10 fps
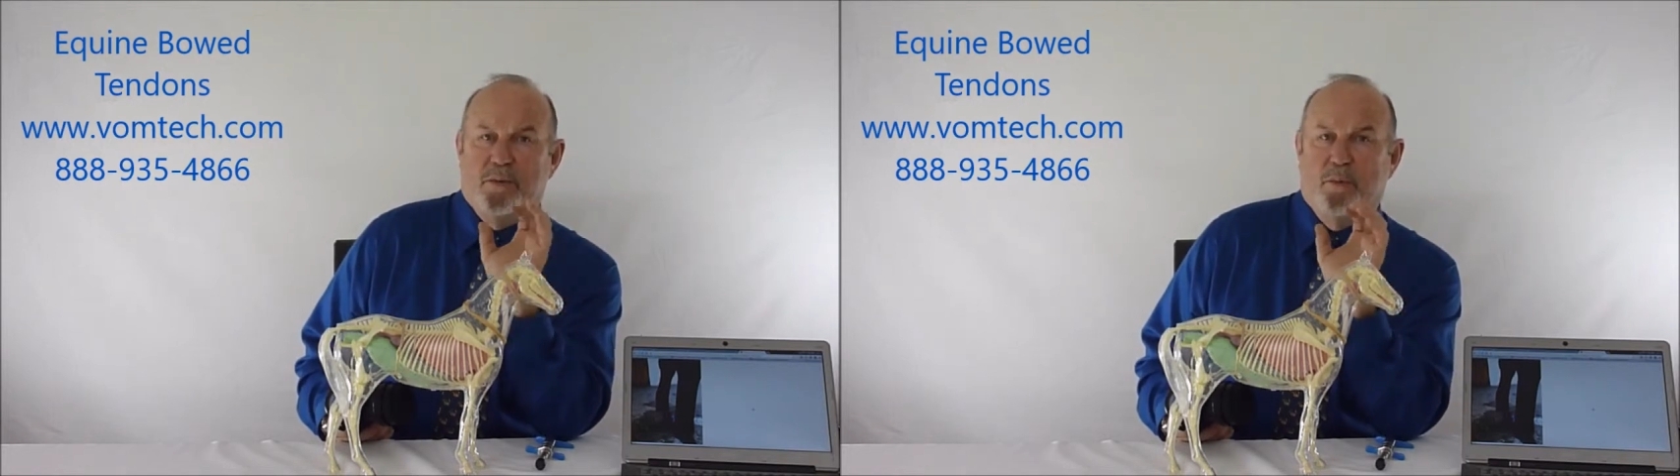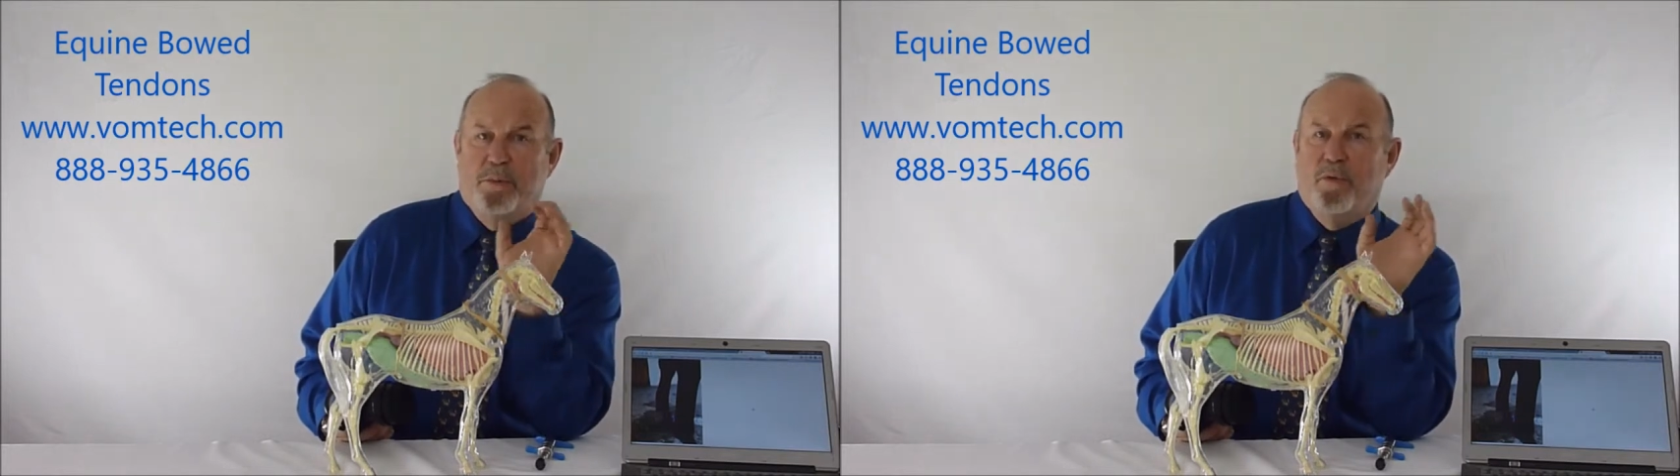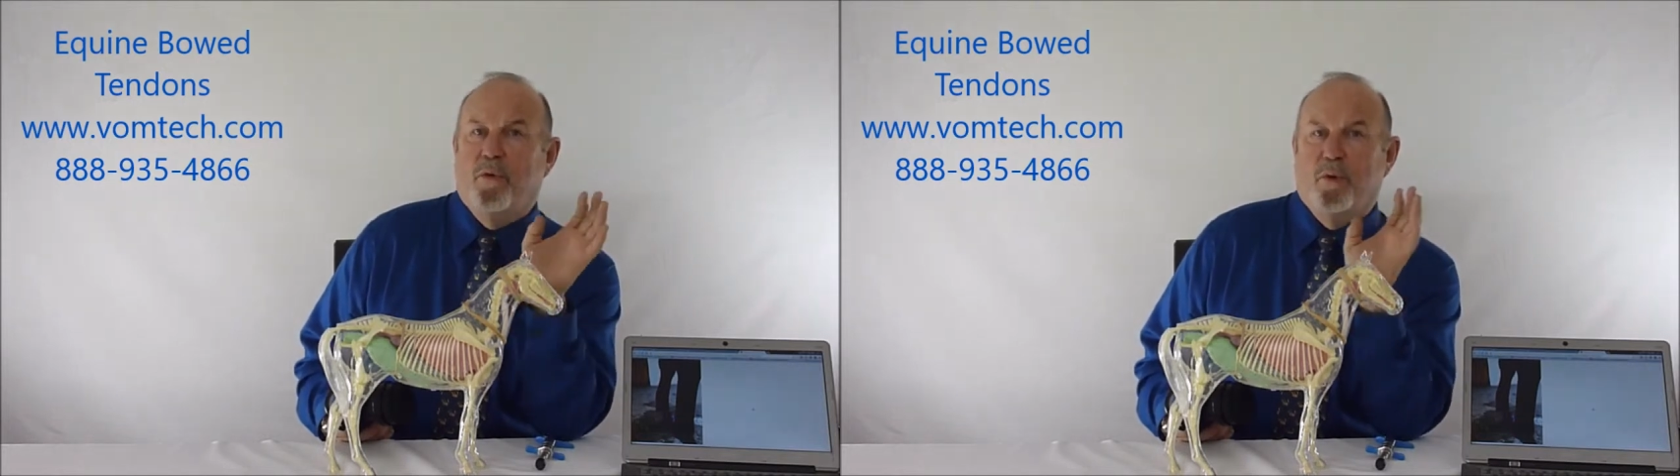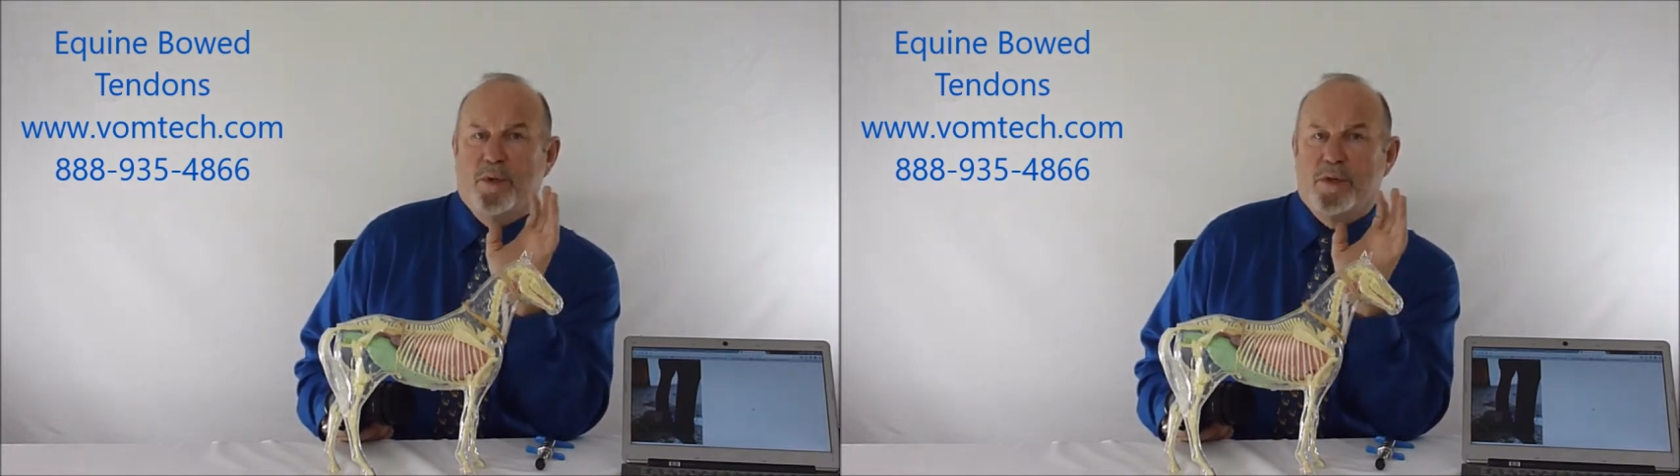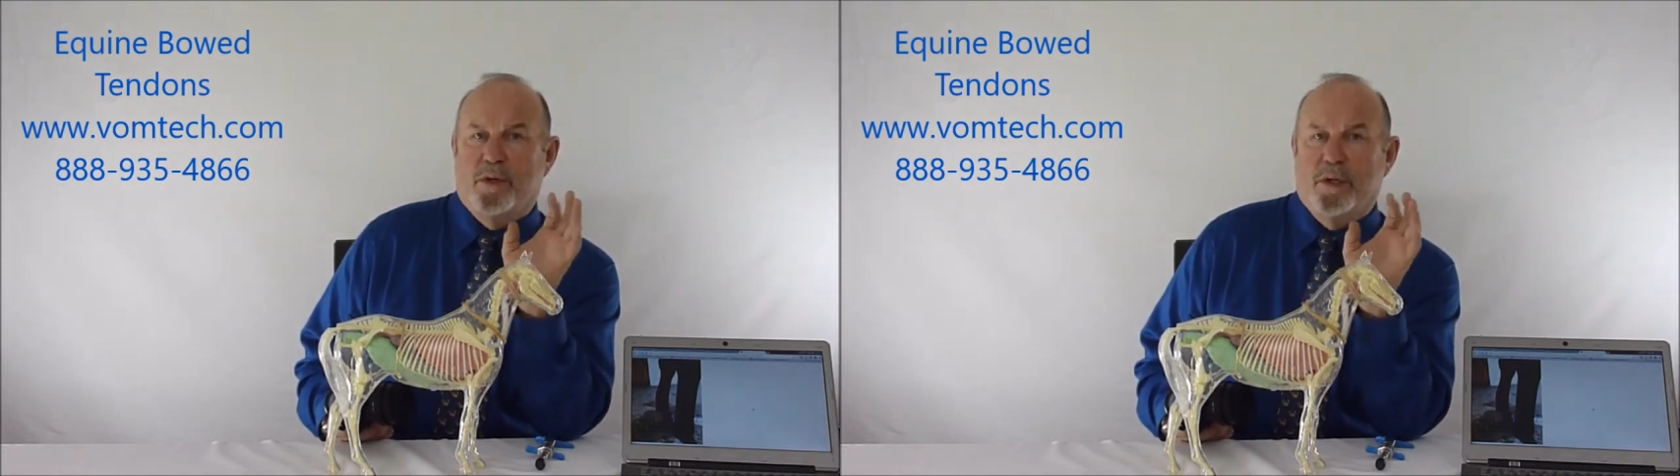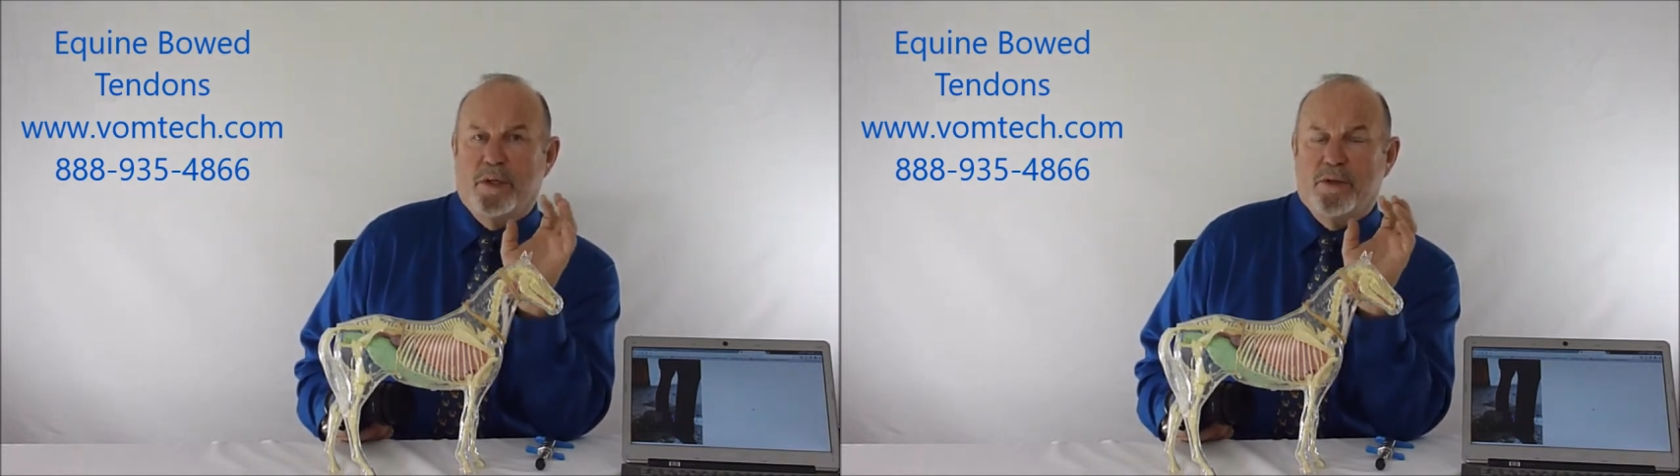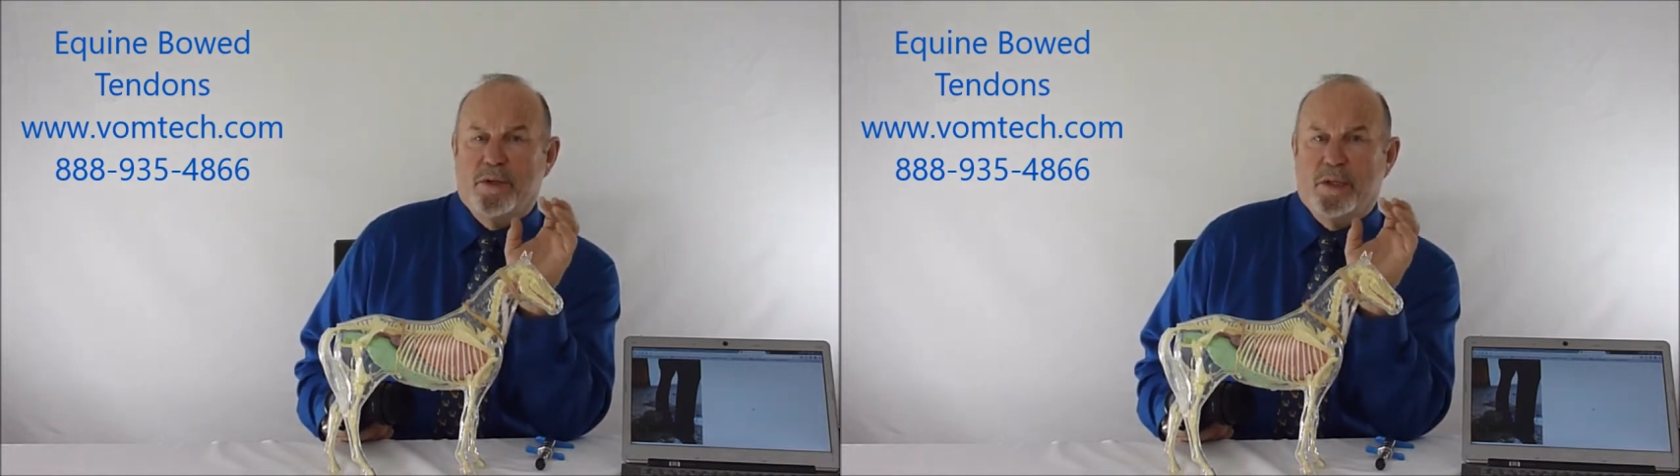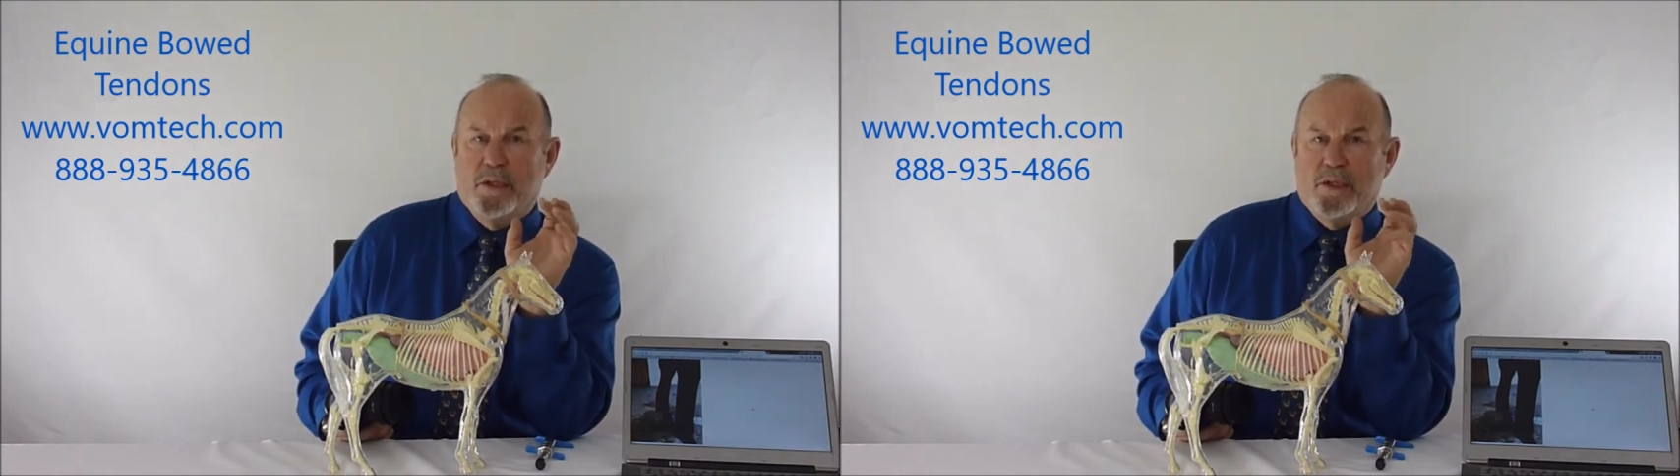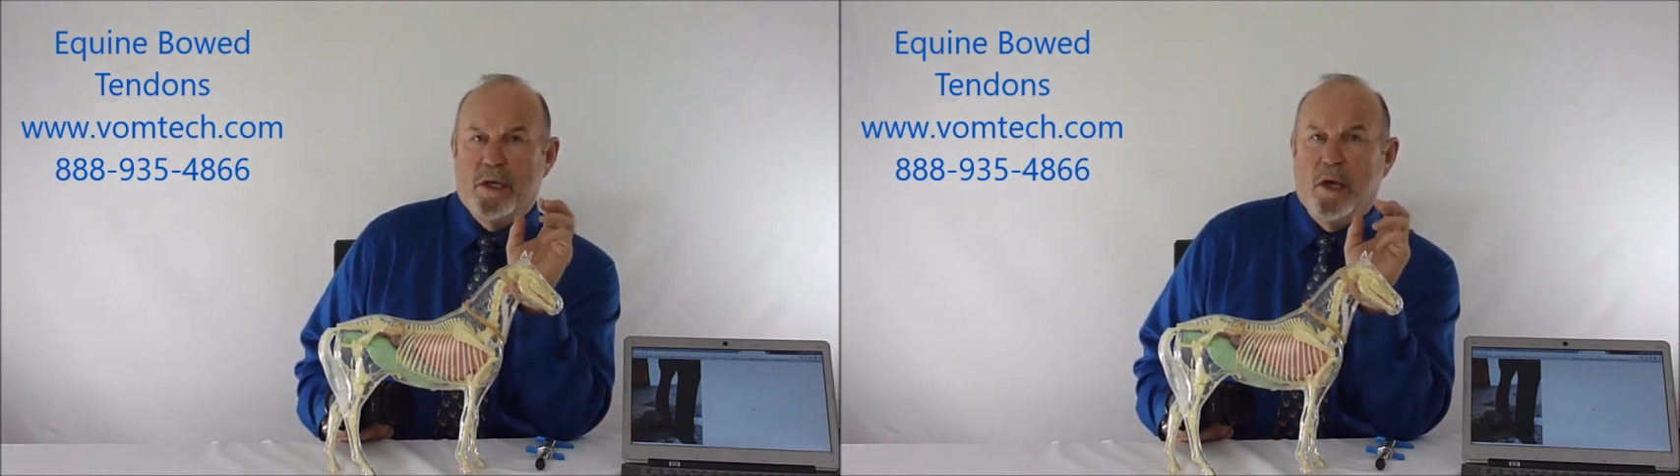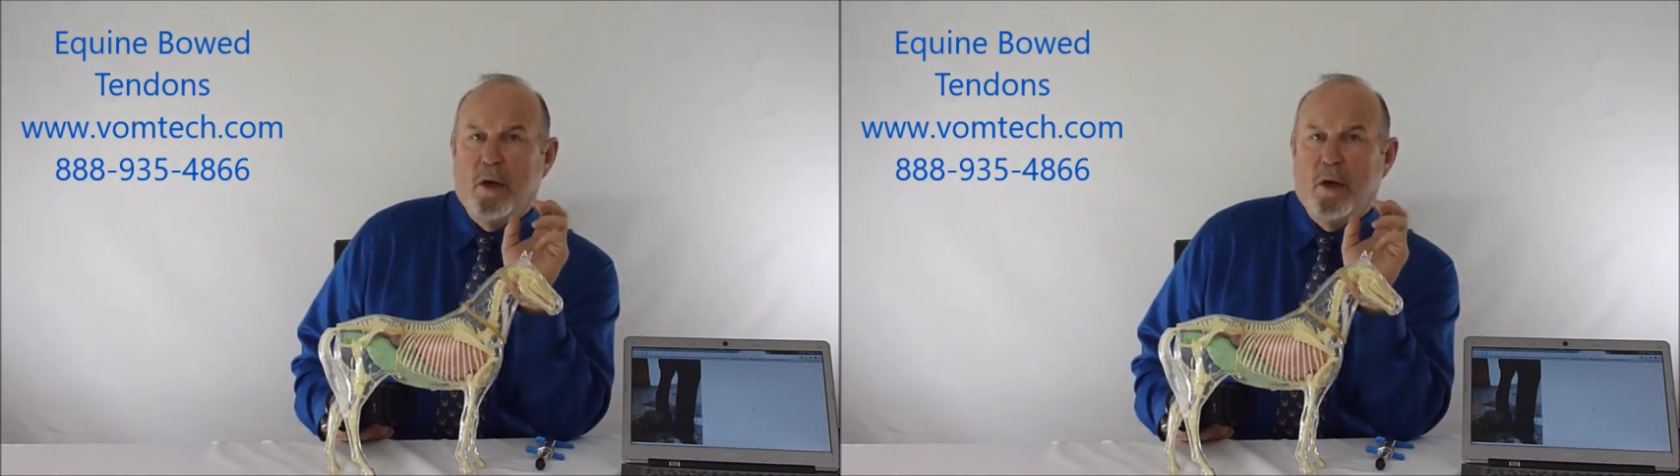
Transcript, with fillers: before we started using this,